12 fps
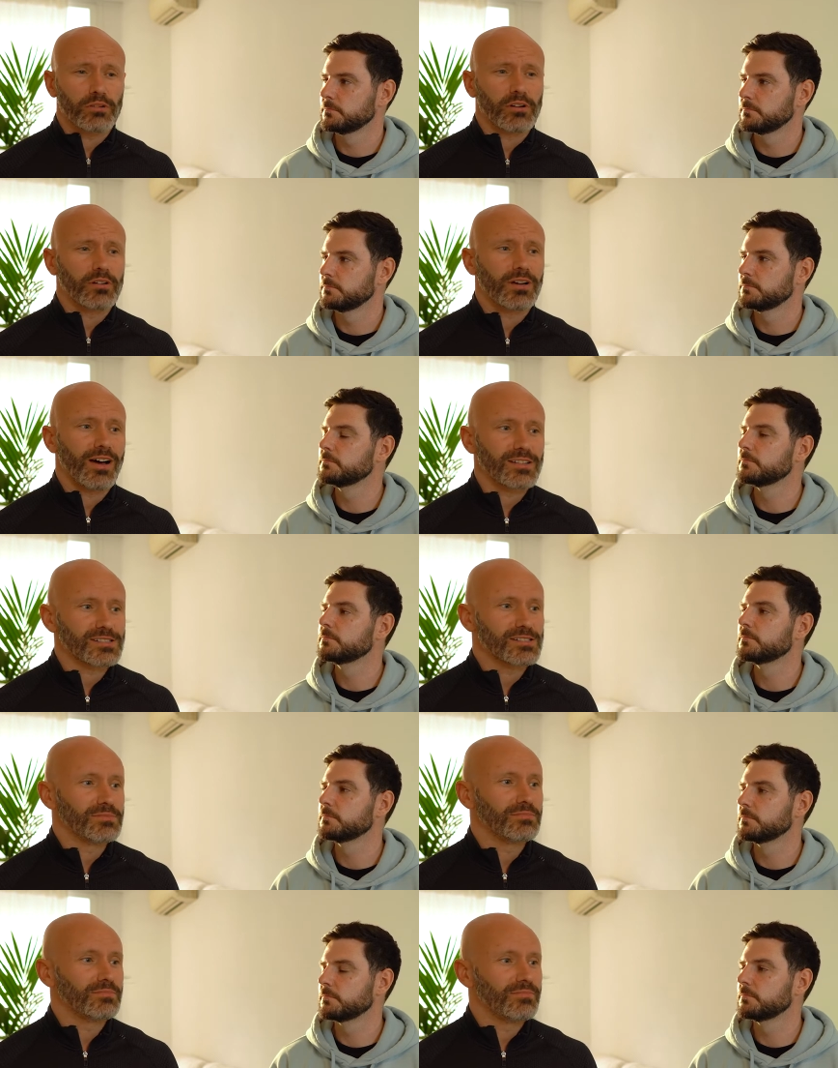Speaker 1: your own
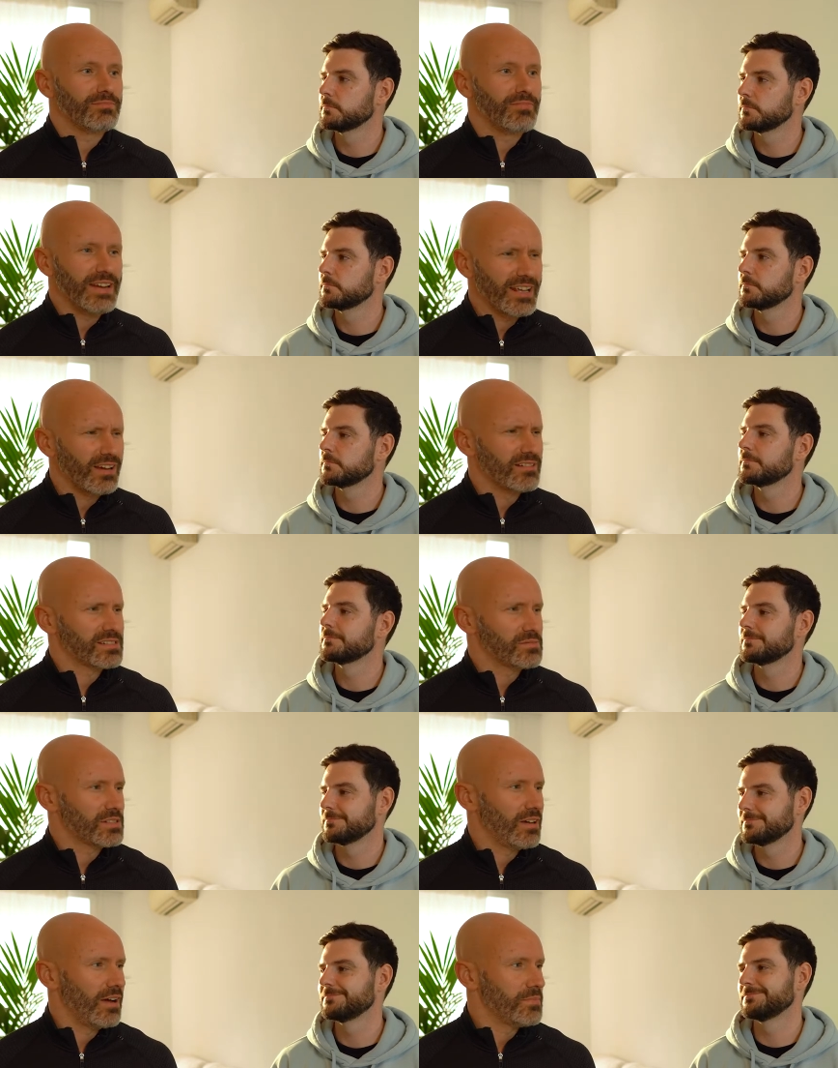custom videos
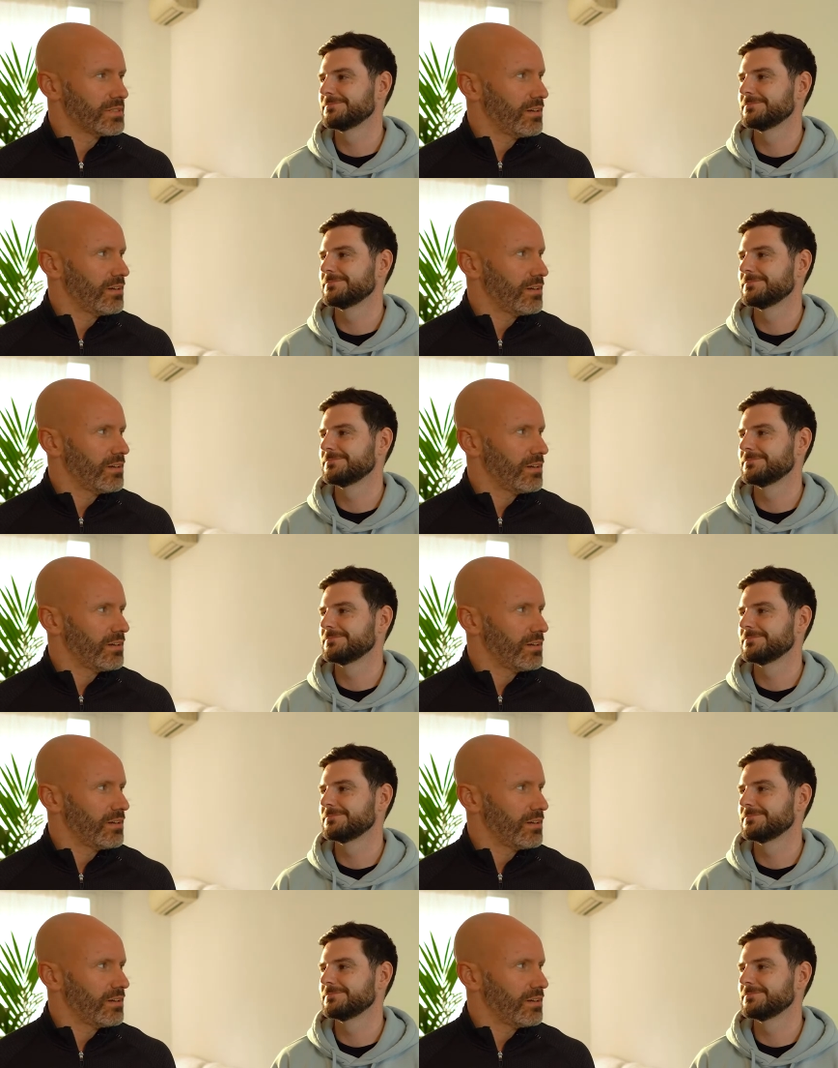sometimes.